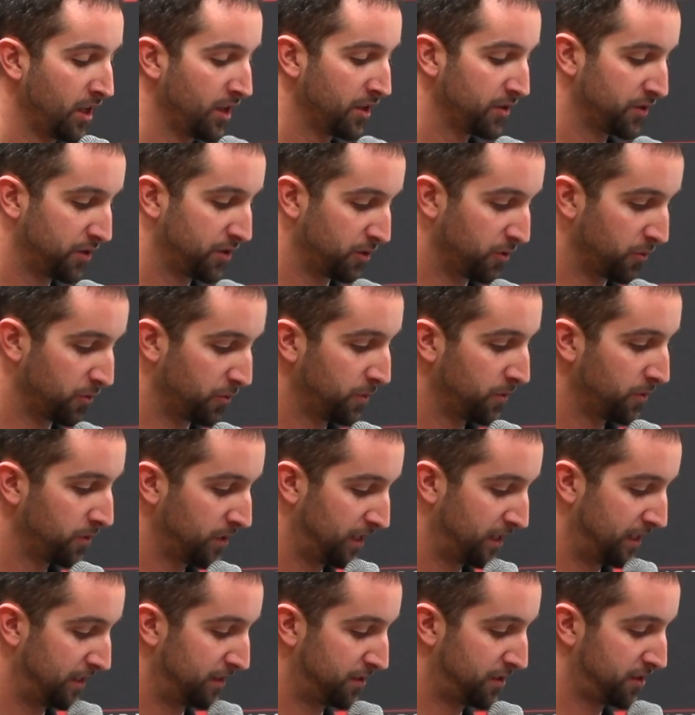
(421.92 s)
So
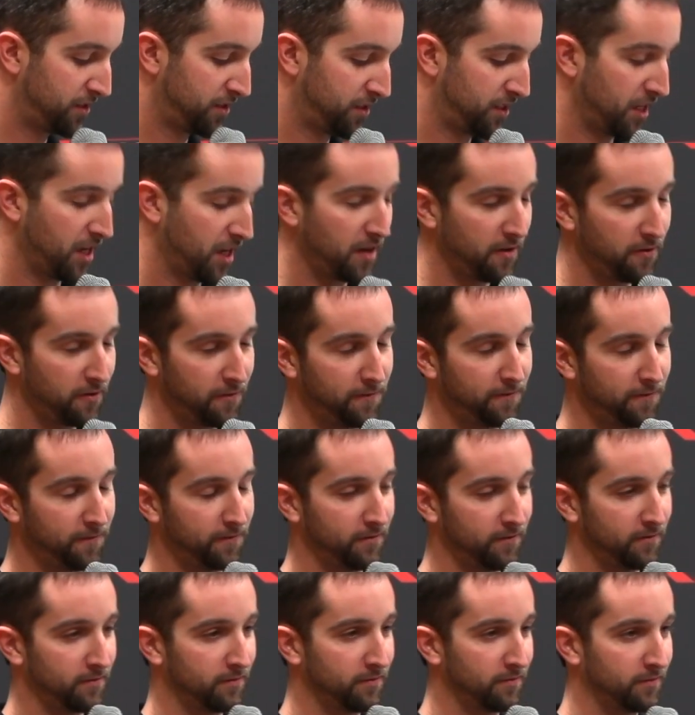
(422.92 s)
instead of
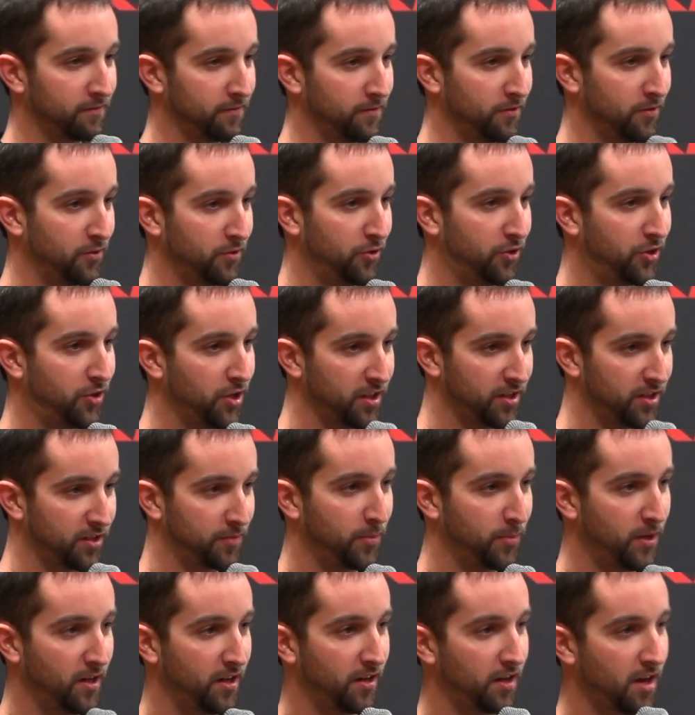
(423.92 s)
just
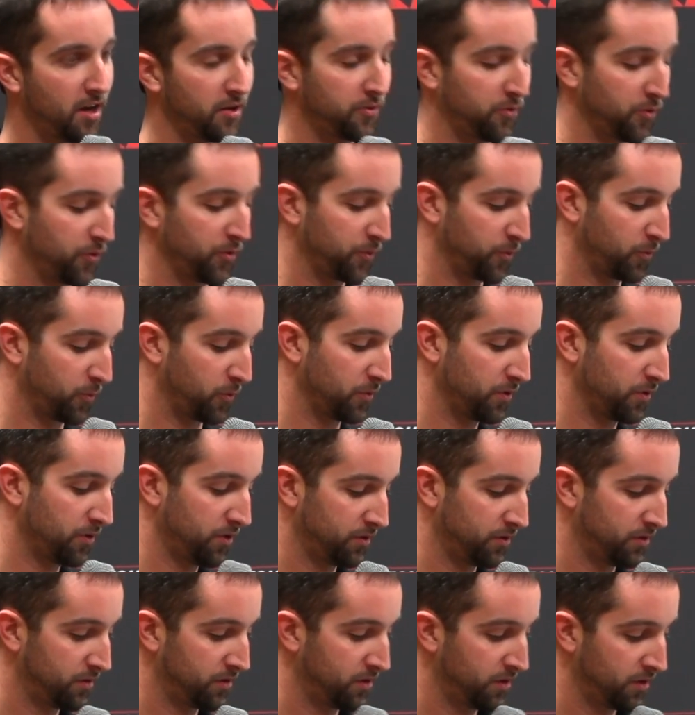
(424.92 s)
being nitrous wars,
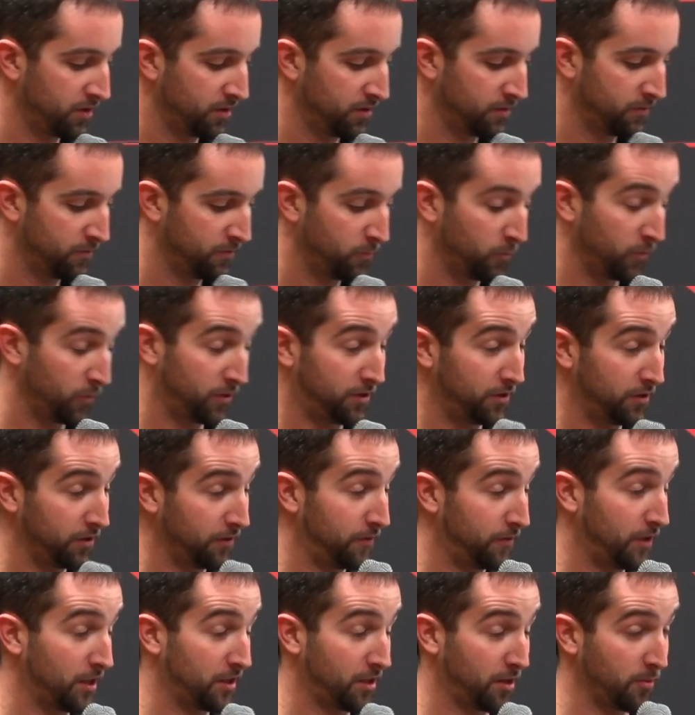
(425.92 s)
we still
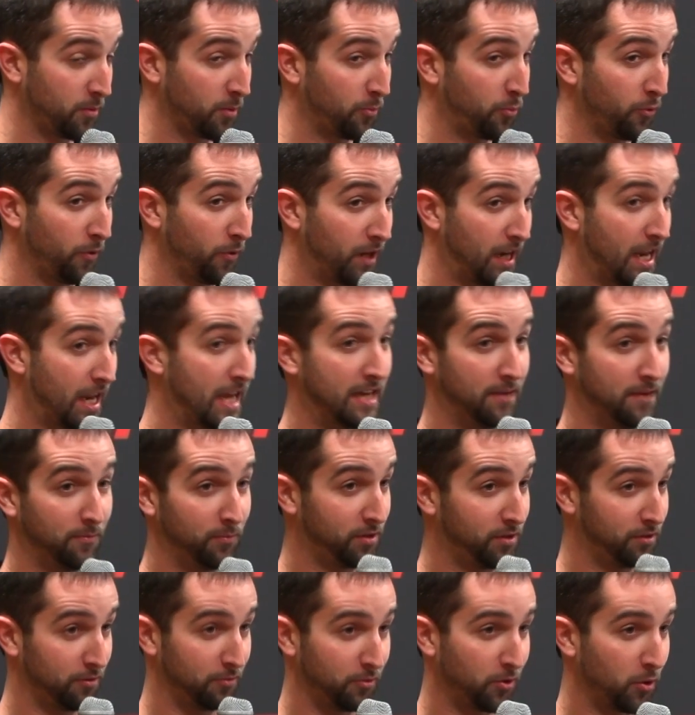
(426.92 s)
have yet to come up with a name,
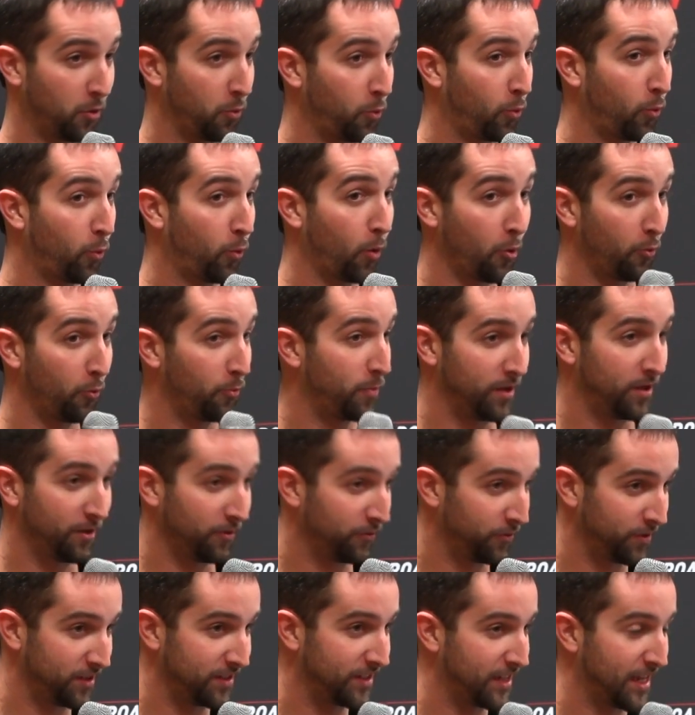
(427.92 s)
so don't quote me
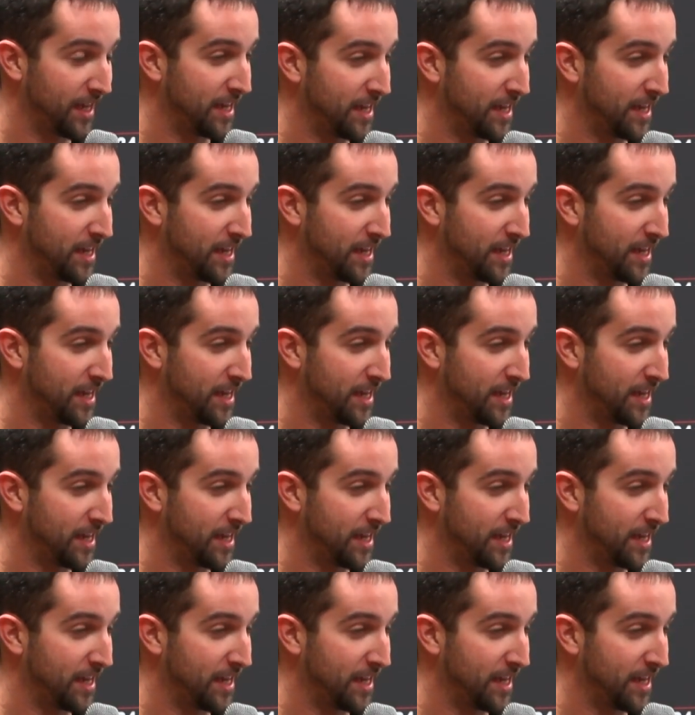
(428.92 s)
on these mm-hmm.